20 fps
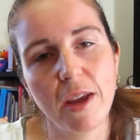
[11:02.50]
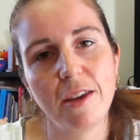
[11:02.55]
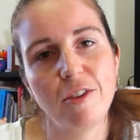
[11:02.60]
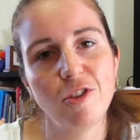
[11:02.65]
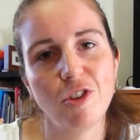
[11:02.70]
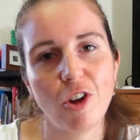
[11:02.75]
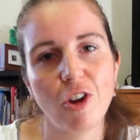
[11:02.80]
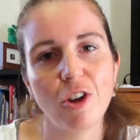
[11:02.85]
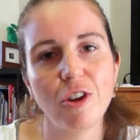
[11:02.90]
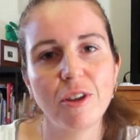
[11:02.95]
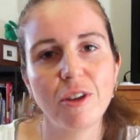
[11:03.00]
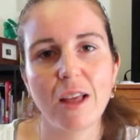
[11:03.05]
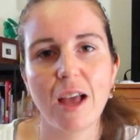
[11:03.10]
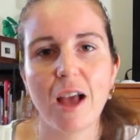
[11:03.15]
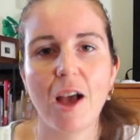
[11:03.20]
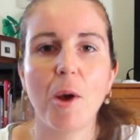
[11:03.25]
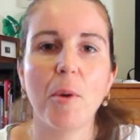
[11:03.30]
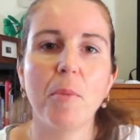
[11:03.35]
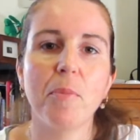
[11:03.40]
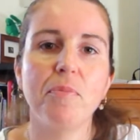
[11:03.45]
and
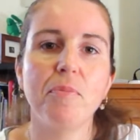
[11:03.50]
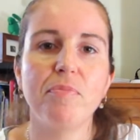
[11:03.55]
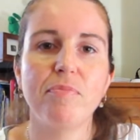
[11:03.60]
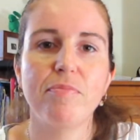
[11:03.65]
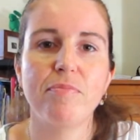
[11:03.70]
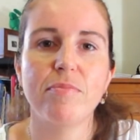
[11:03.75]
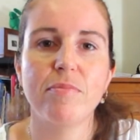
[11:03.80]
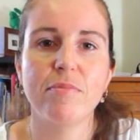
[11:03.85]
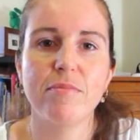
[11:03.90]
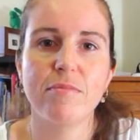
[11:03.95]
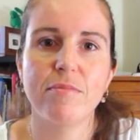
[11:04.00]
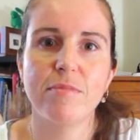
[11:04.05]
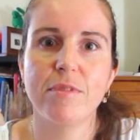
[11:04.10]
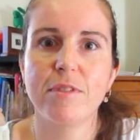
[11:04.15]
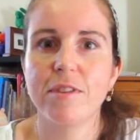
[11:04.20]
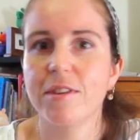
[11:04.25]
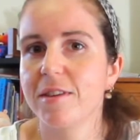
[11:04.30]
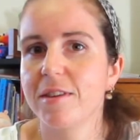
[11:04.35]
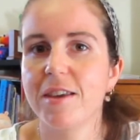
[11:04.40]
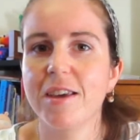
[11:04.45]

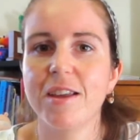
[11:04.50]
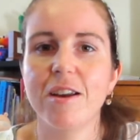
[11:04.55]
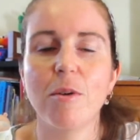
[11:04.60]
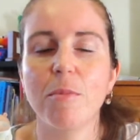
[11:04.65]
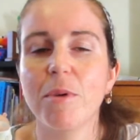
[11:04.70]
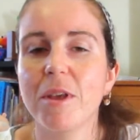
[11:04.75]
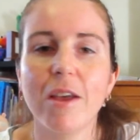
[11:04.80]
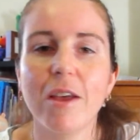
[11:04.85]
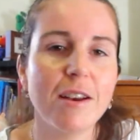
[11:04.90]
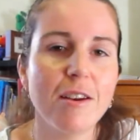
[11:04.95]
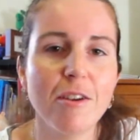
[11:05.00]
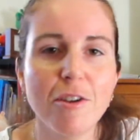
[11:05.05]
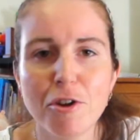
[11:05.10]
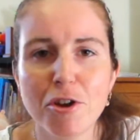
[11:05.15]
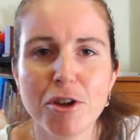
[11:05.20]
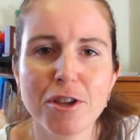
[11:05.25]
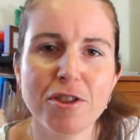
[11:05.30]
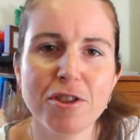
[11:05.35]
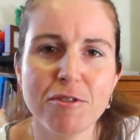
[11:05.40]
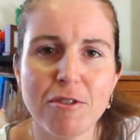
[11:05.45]
I'll be like,
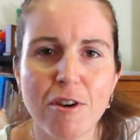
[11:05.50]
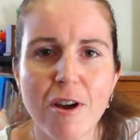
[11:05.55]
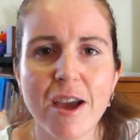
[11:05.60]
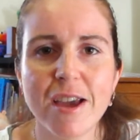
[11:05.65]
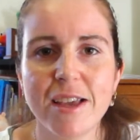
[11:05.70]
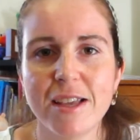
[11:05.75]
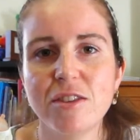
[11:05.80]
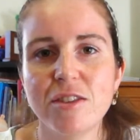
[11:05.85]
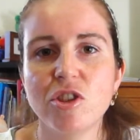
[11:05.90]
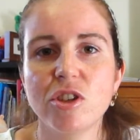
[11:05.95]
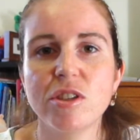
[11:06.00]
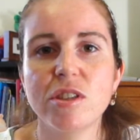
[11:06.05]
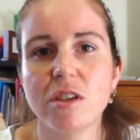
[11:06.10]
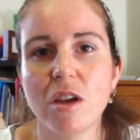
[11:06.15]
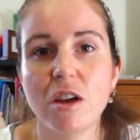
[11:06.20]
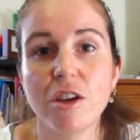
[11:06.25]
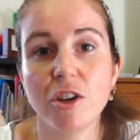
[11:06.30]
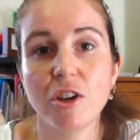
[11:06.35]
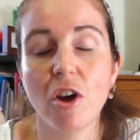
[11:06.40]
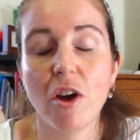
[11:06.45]
no, it's all right. It's just,
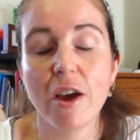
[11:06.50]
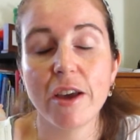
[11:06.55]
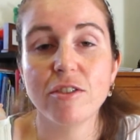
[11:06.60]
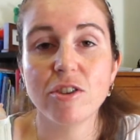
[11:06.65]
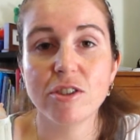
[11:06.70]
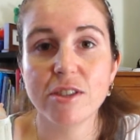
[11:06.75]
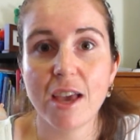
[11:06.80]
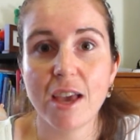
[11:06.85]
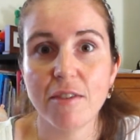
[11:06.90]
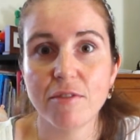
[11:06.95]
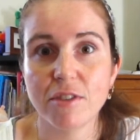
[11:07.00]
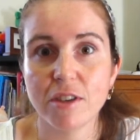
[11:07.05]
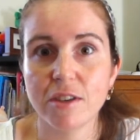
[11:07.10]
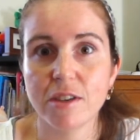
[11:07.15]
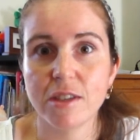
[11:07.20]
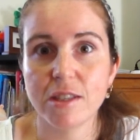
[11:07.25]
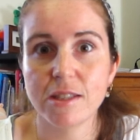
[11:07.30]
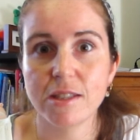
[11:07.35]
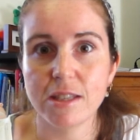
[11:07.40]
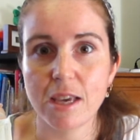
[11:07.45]
I just have to
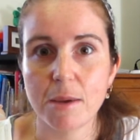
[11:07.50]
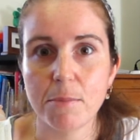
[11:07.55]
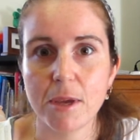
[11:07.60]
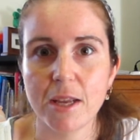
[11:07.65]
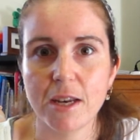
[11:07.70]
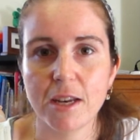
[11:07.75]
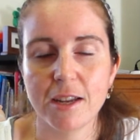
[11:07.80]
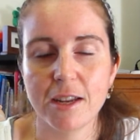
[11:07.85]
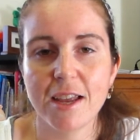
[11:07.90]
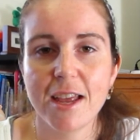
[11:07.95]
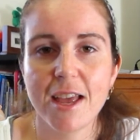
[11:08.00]
step in.